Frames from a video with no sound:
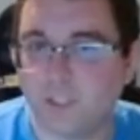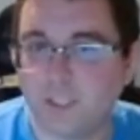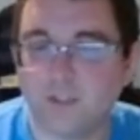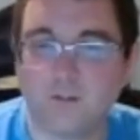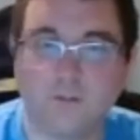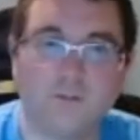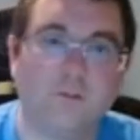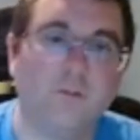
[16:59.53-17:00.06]

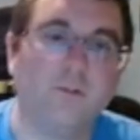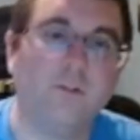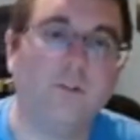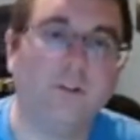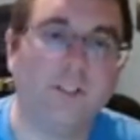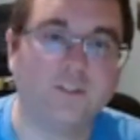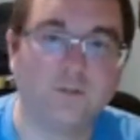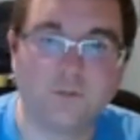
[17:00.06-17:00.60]
either through
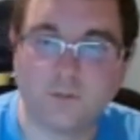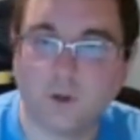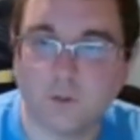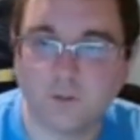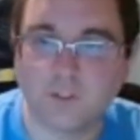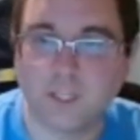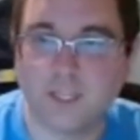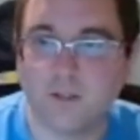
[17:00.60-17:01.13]
Elestrals
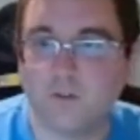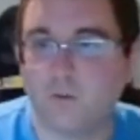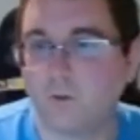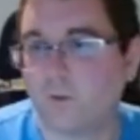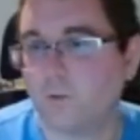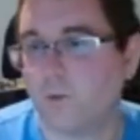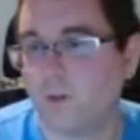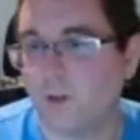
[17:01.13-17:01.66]
Wholesale or
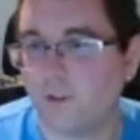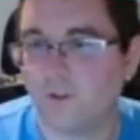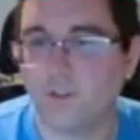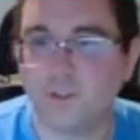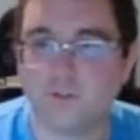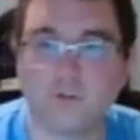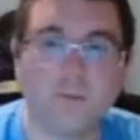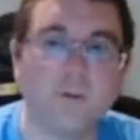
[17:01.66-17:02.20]
through another
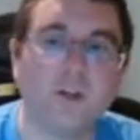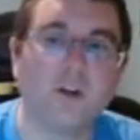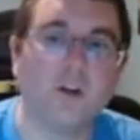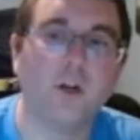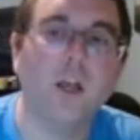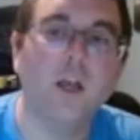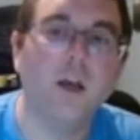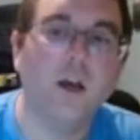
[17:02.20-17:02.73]

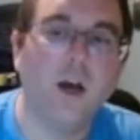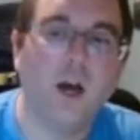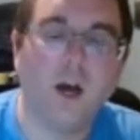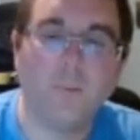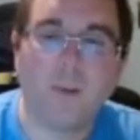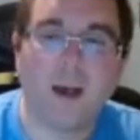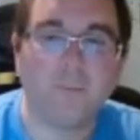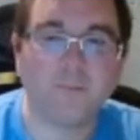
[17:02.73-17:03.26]
distributor,
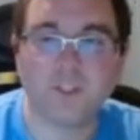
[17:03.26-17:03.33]
I'm